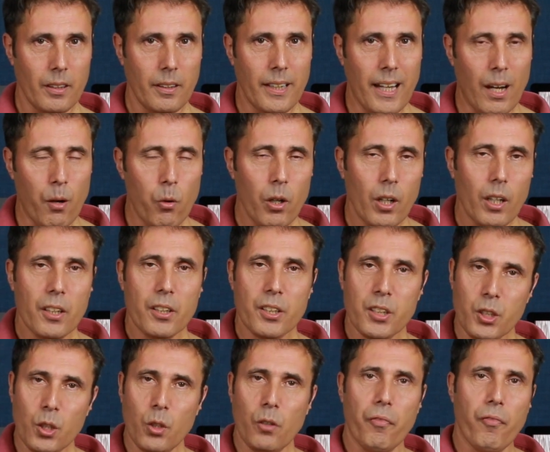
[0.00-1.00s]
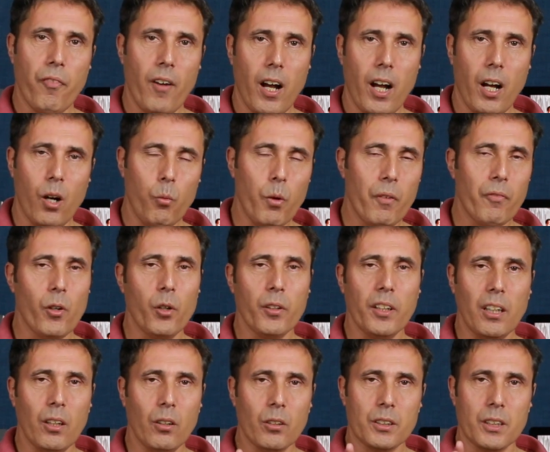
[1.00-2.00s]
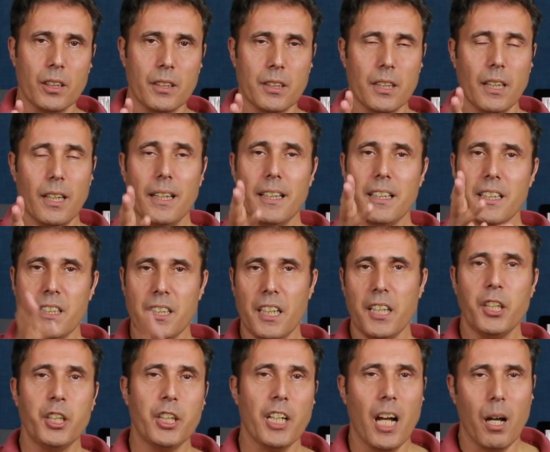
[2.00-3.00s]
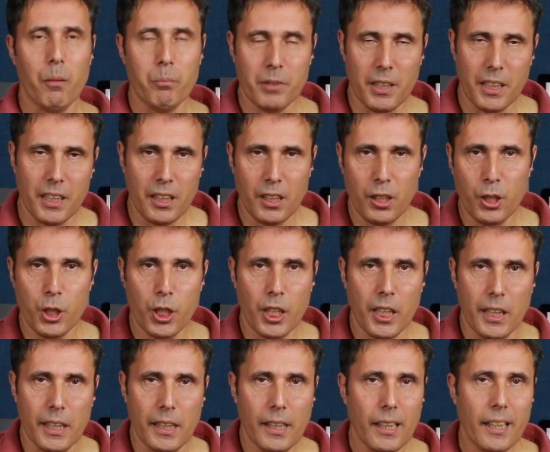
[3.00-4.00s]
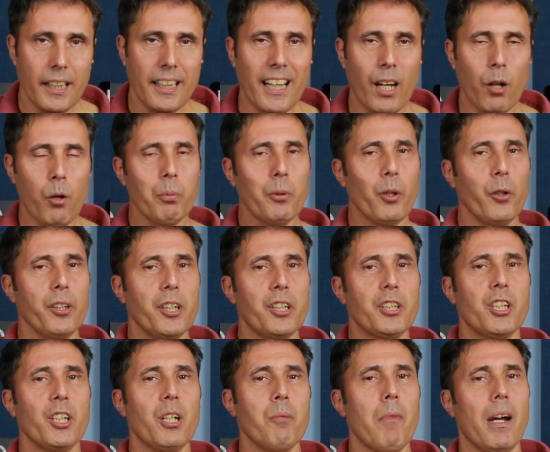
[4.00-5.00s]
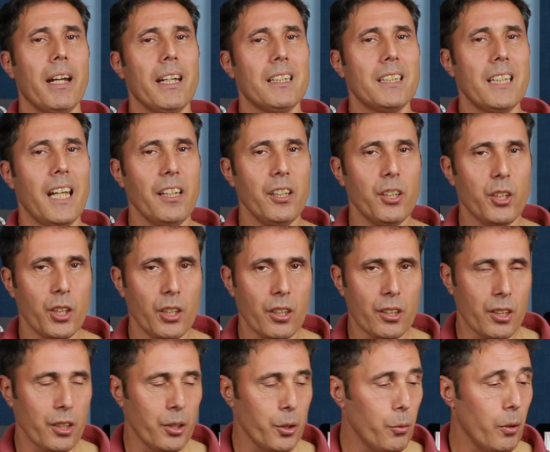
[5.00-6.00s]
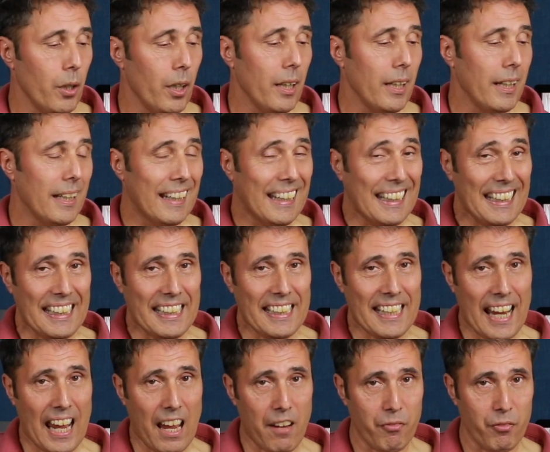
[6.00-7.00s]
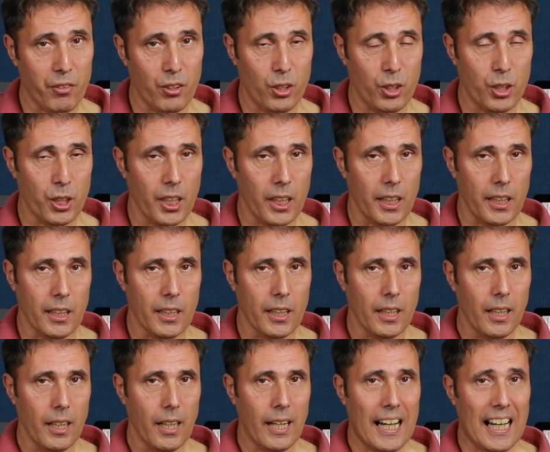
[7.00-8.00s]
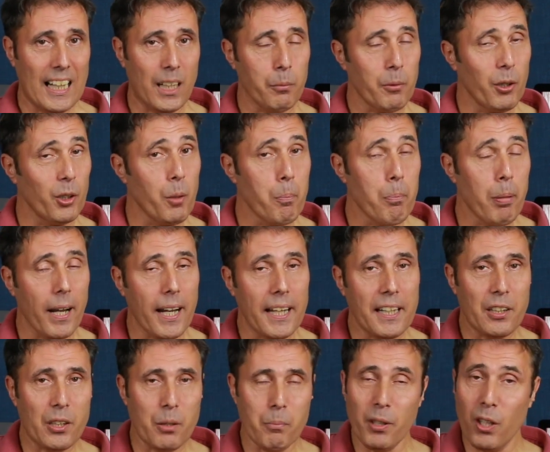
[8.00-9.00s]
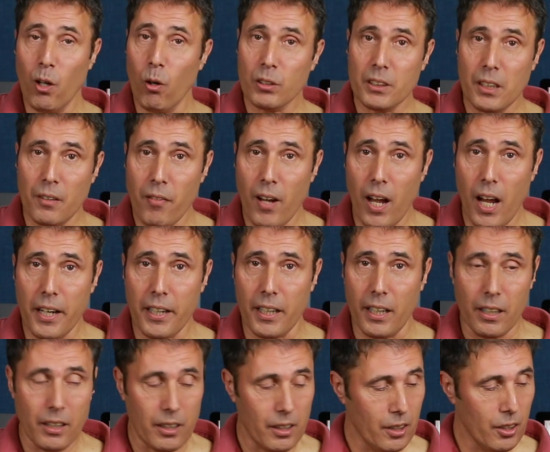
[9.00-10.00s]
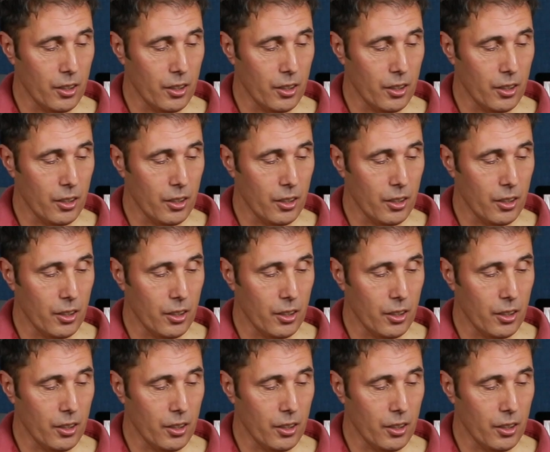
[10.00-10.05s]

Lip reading: Now, so far we've only looked at C sharp, D, and G. Now I'm going to turn my attention to E, F, and G, and I'm going to play them an octave higher.